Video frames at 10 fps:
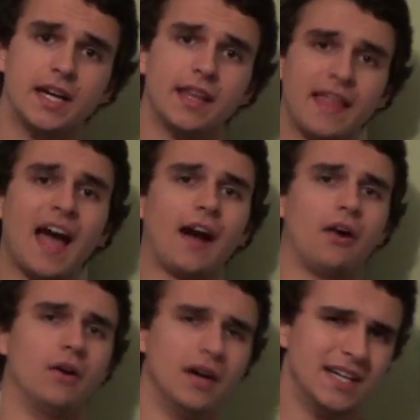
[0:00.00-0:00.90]

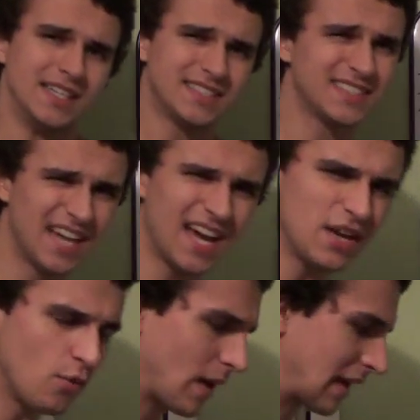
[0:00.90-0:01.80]
Now, today
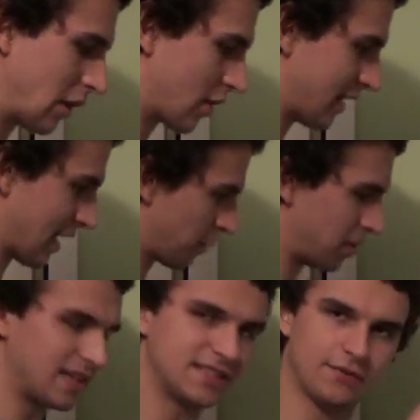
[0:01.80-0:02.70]
we're going to look at a
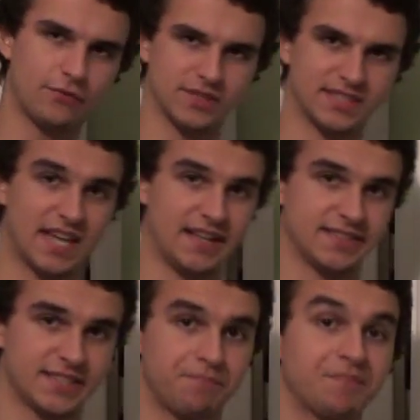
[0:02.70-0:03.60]
completely different
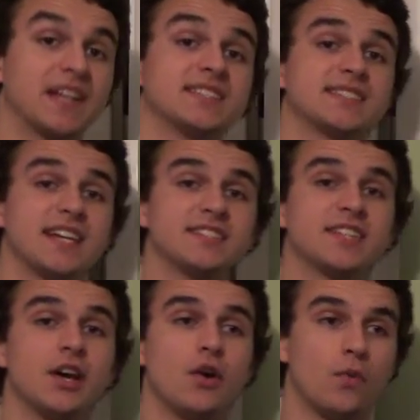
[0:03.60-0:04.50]
sense. In a sense
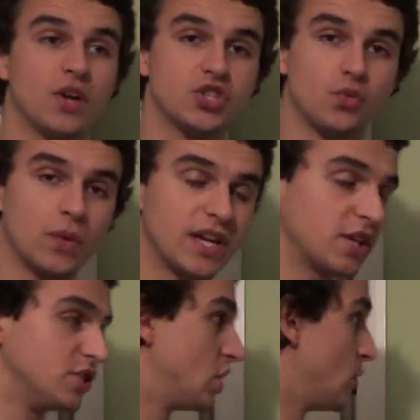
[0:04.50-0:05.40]
which we
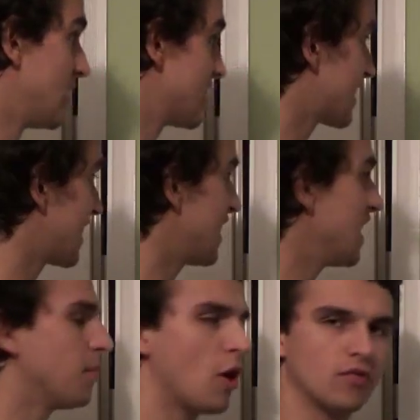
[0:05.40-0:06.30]
can do, and it's
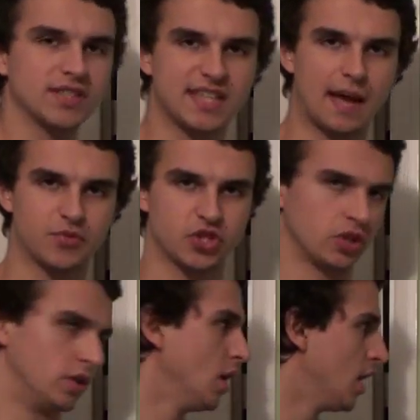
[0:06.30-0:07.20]

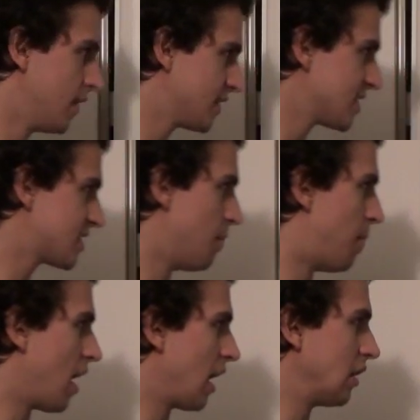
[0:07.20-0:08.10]
chemoreception. This is the
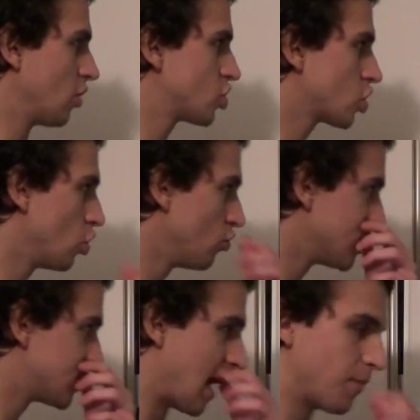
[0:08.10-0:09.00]
biological
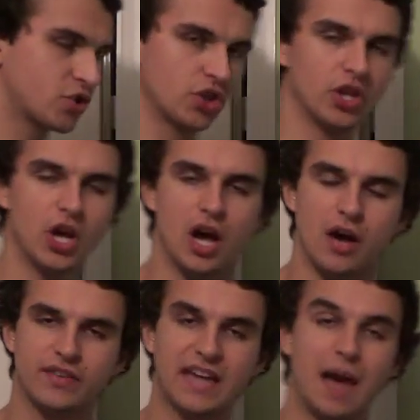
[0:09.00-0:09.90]
reception
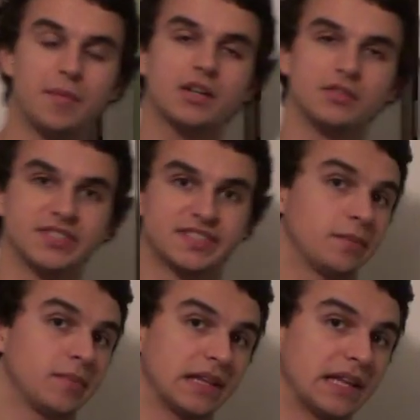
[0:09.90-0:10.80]
of chemical
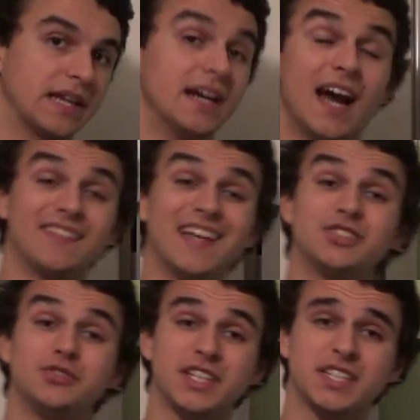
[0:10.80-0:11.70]
stimuli. And
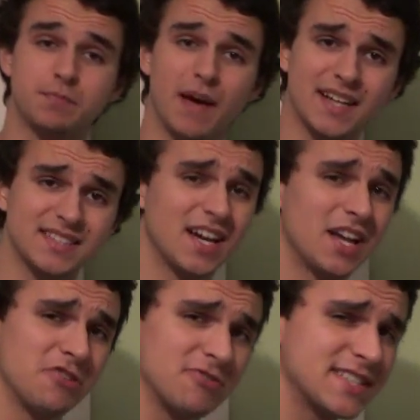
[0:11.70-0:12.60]
as you'd expect,
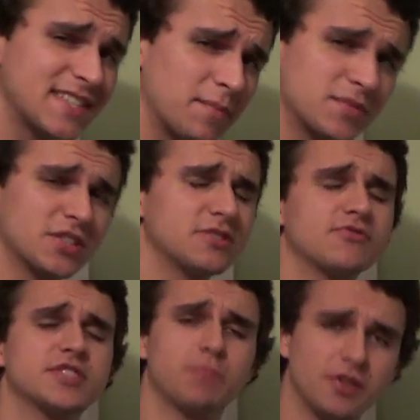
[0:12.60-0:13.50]
the receptors
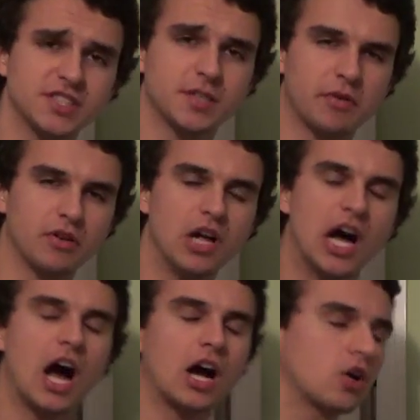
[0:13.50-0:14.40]
responsible
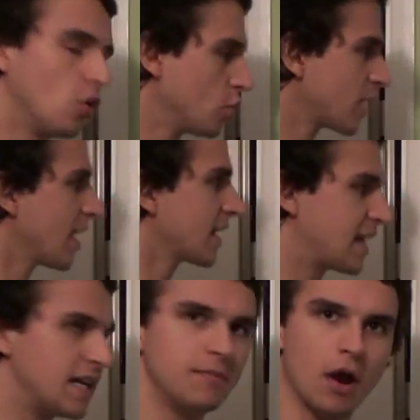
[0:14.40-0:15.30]
are called
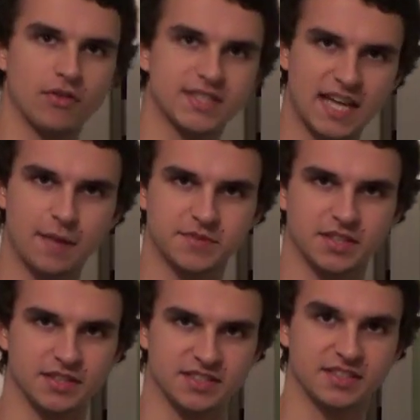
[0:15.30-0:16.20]

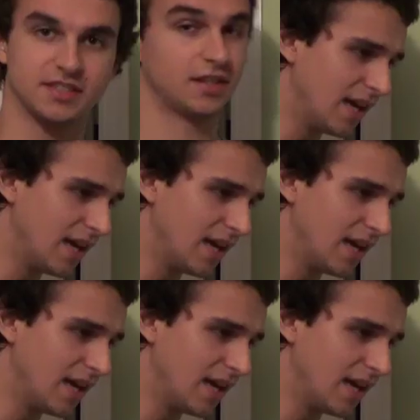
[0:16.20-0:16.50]
chemoreceptors.